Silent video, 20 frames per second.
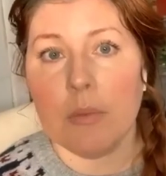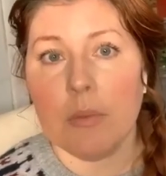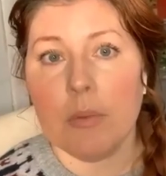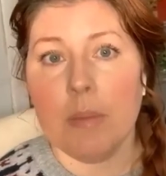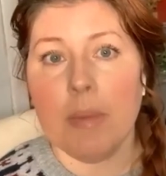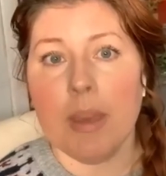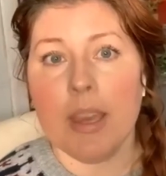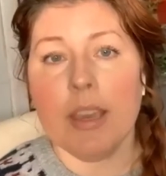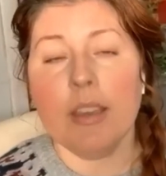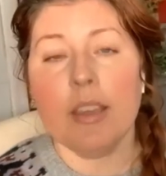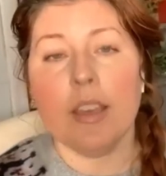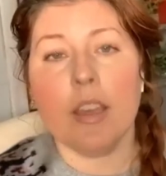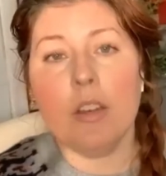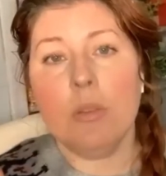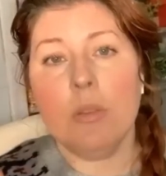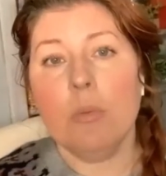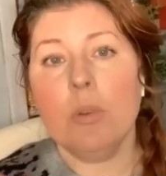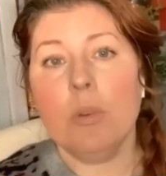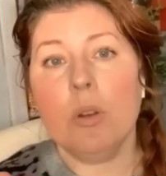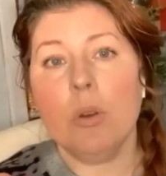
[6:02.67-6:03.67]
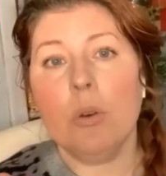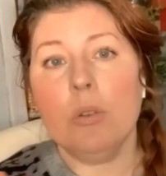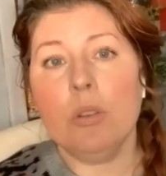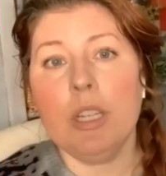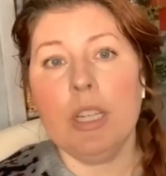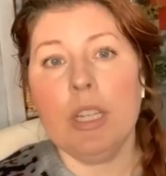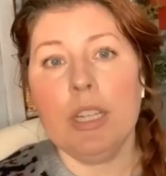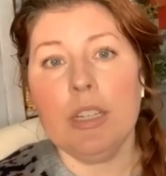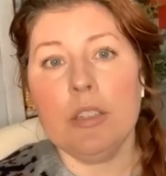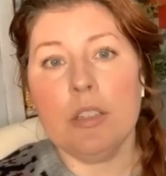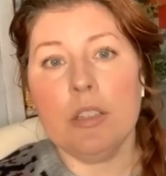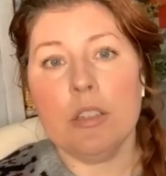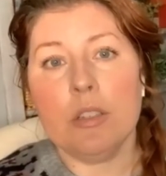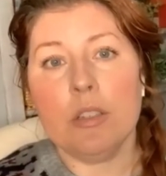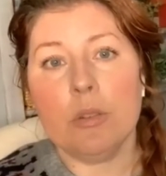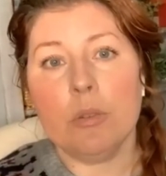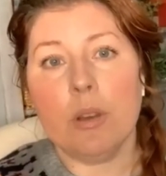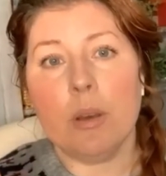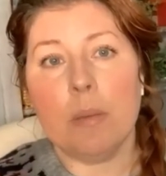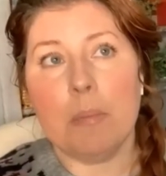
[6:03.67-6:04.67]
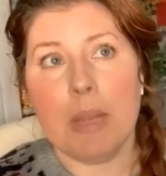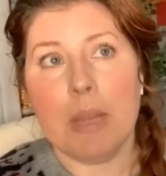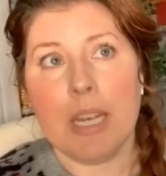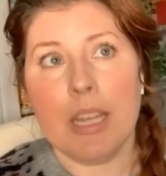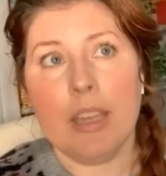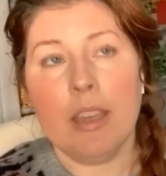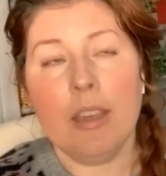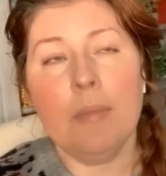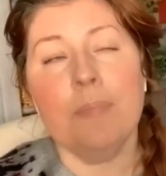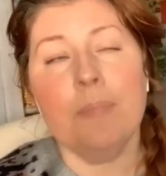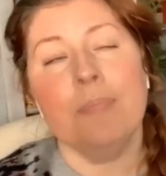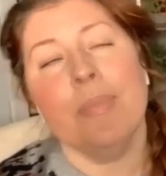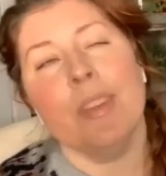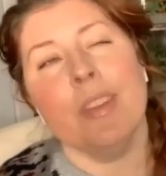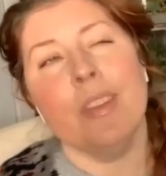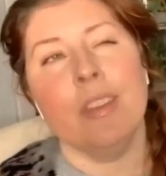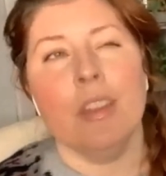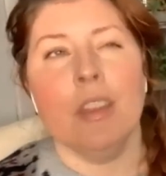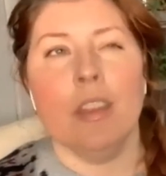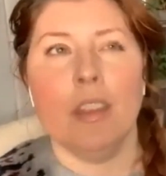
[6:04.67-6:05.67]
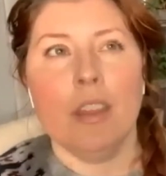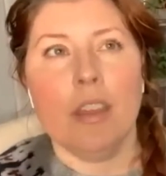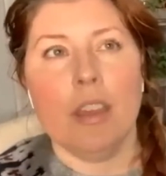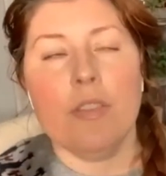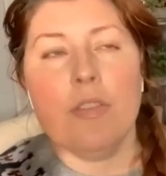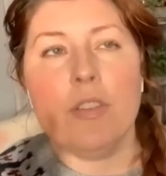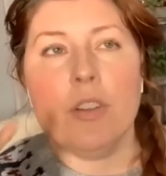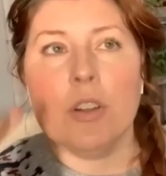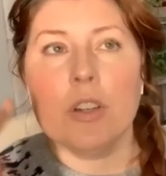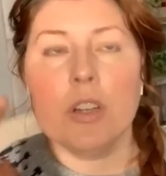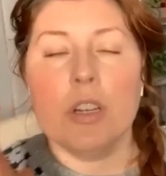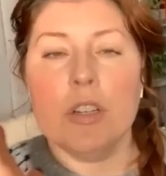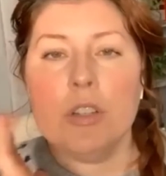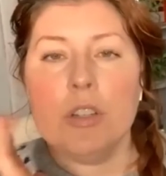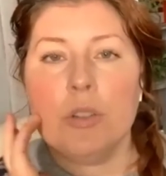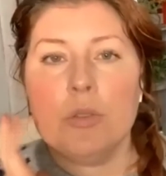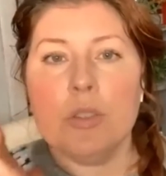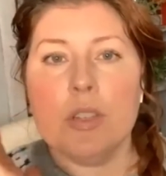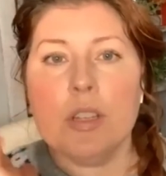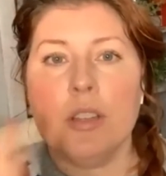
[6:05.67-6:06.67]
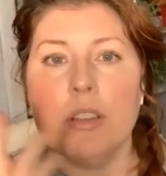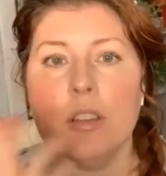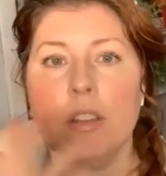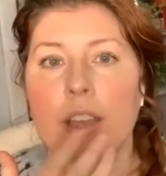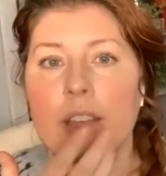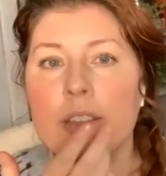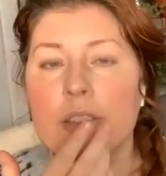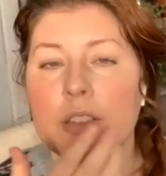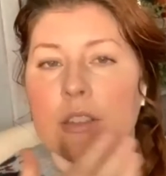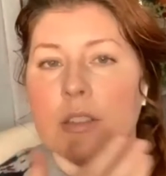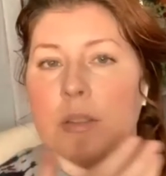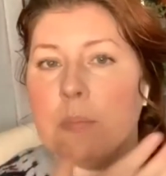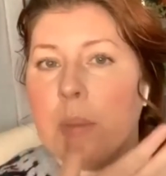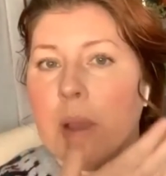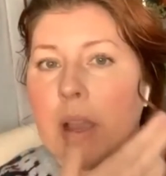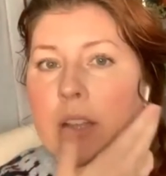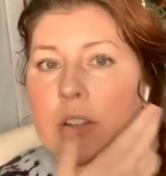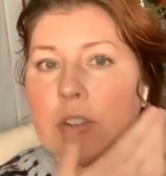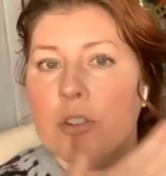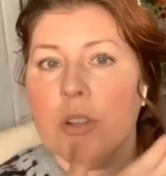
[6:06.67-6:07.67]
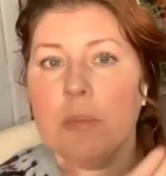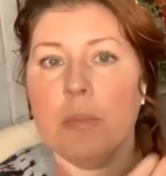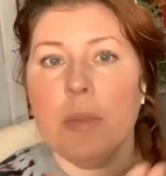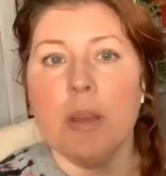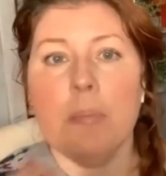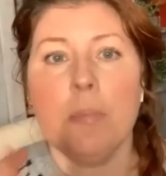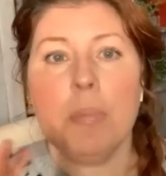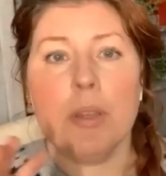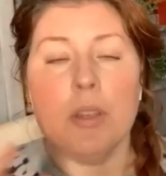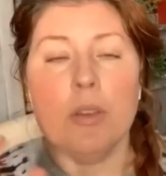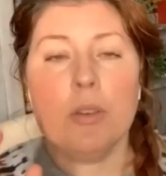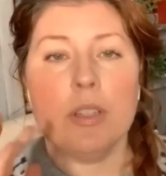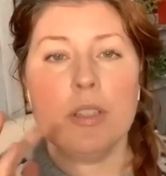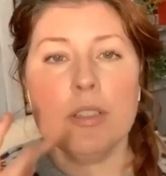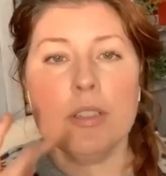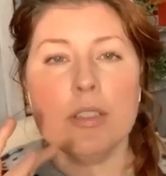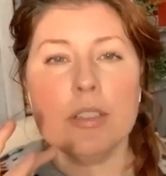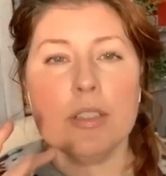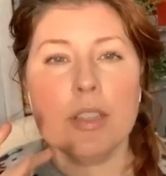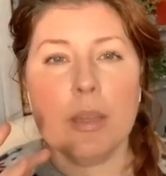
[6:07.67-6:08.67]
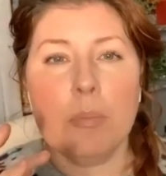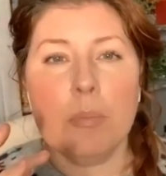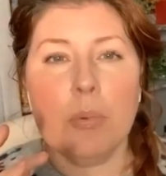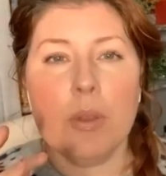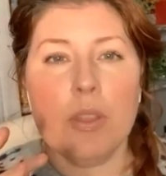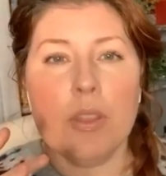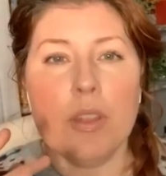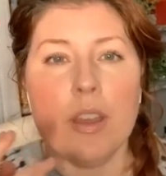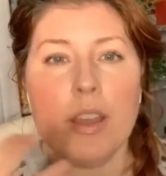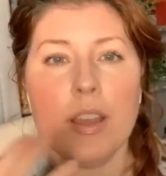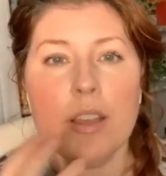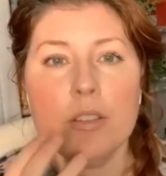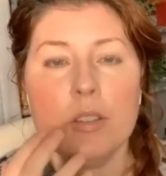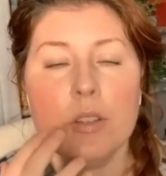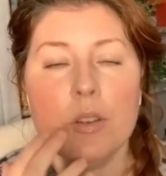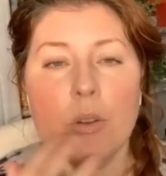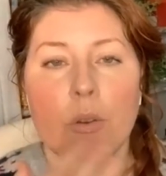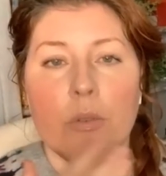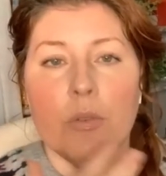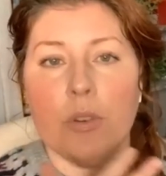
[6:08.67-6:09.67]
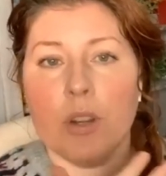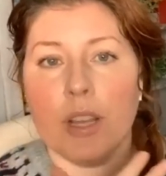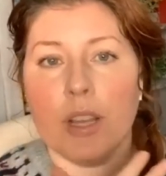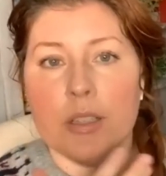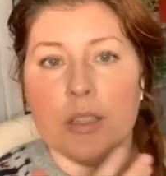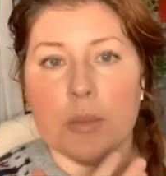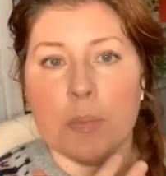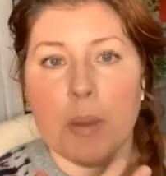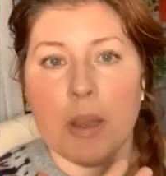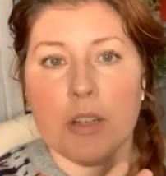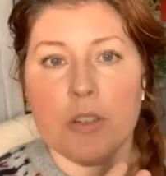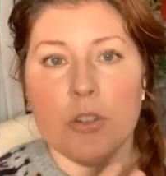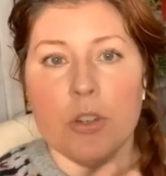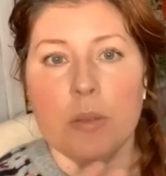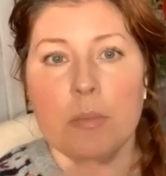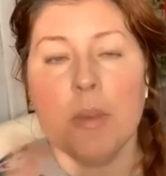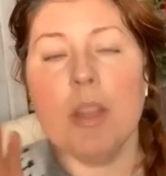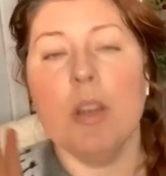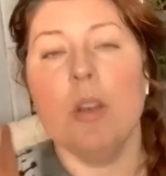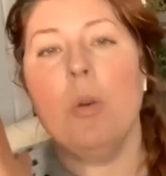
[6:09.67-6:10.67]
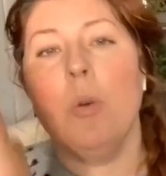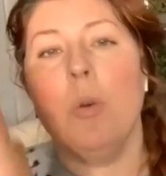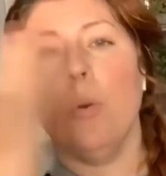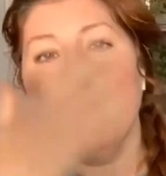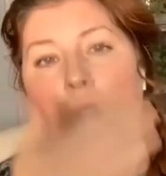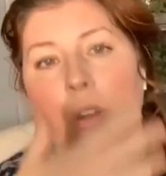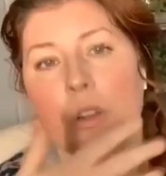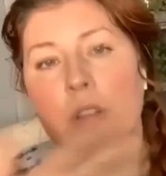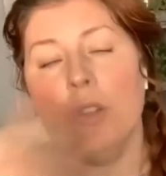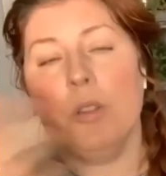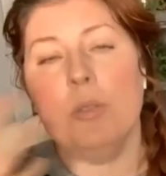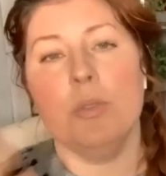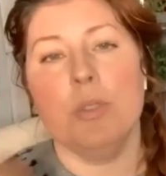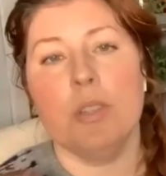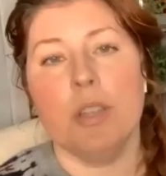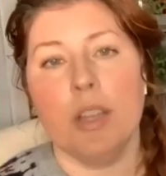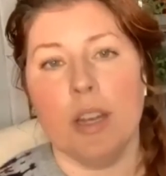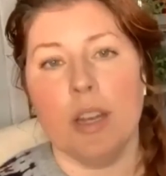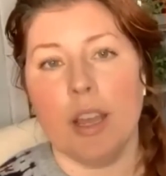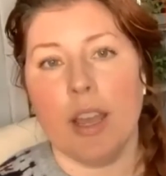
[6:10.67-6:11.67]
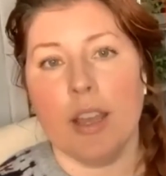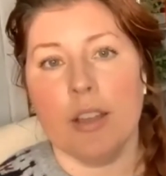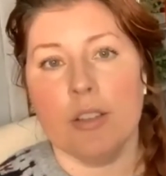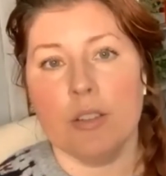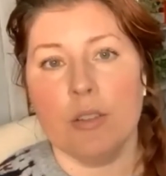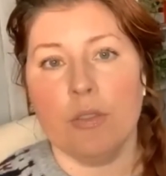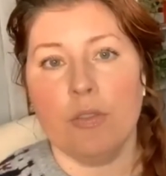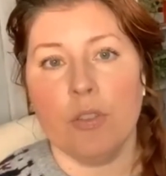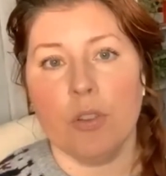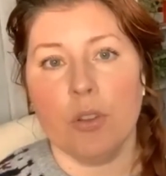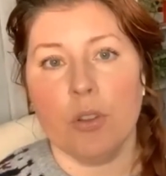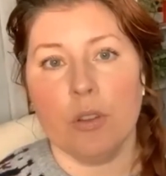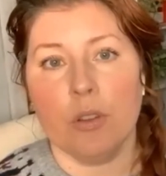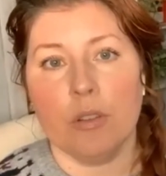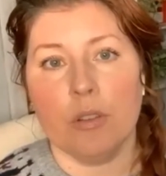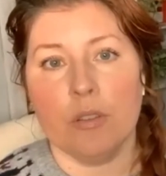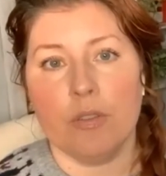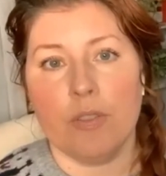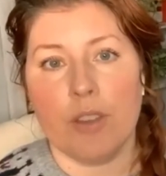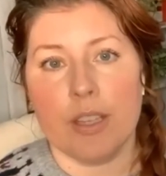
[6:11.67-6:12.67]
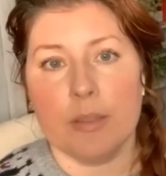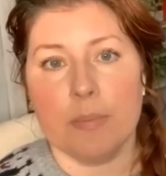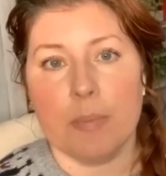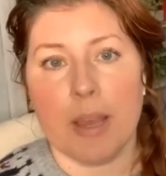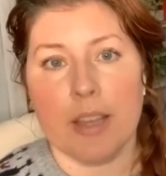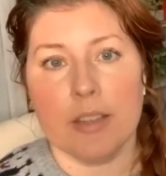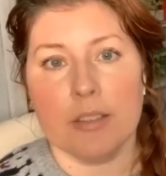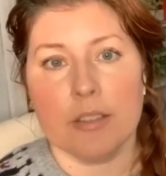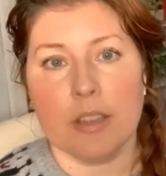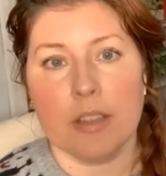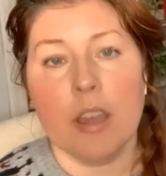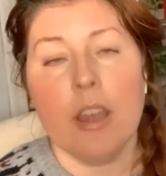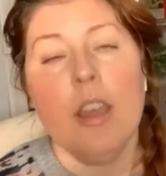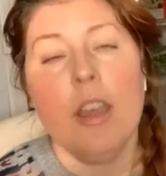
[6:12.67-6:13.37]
we make. And you would only need to do a mini if you're going to use it as a spot treatment, but you can sleep with it as an overnight spot treatment or use it as a full face mask.